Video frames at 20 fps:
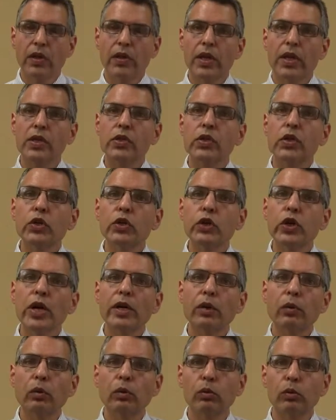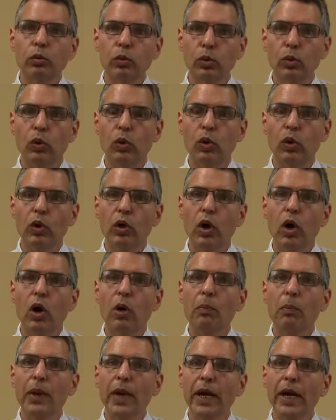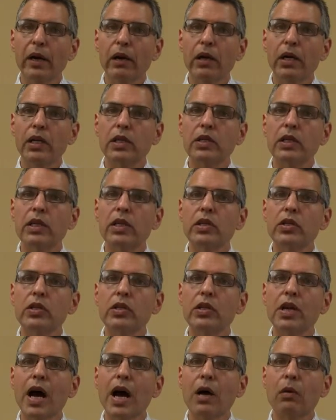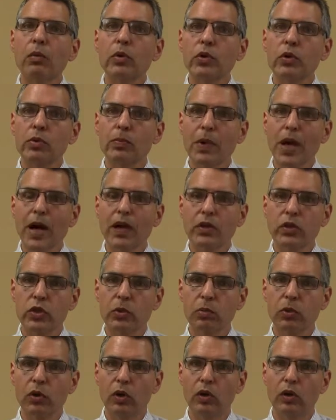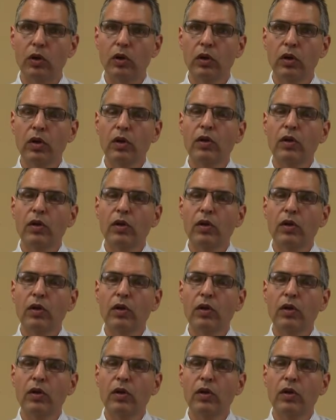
that as a general rule, a parent is not responsible